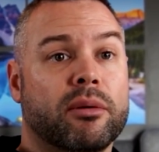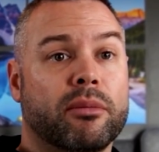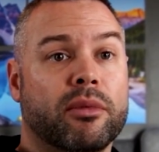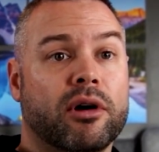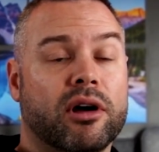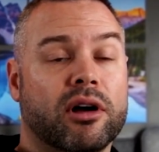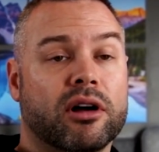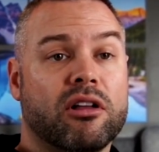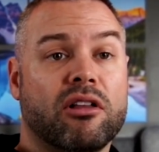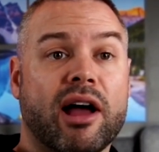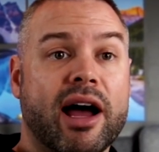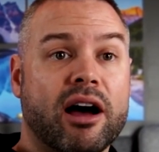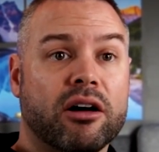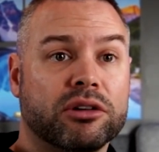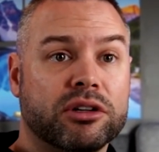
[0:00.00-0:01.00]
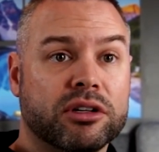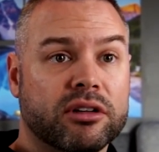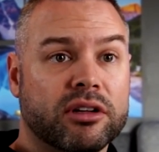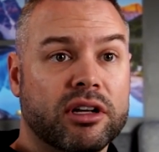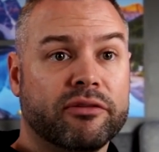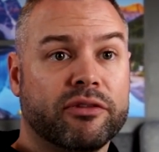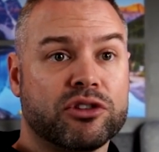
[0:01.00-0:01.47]
cloud
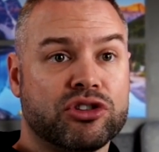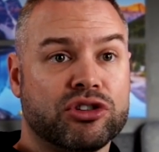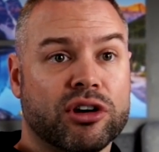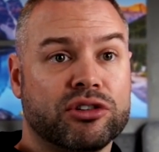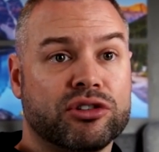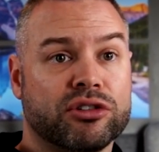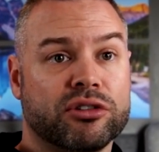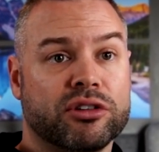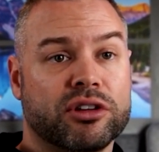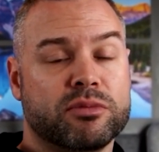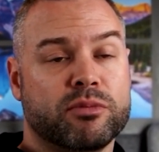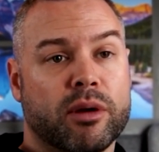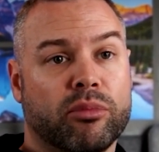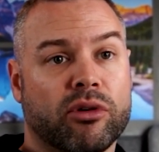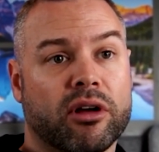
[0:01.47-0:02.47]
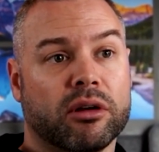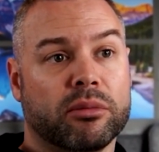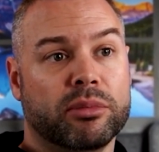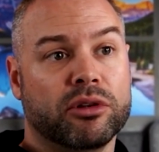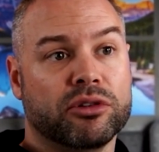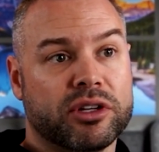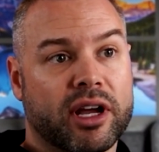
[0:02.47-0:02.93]
infrastructure is my product
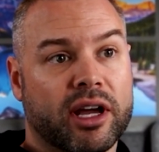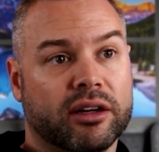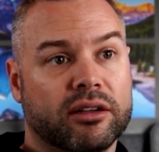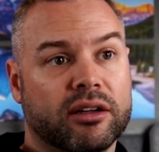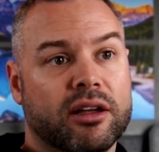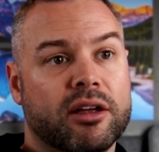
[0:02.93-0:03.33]
built on,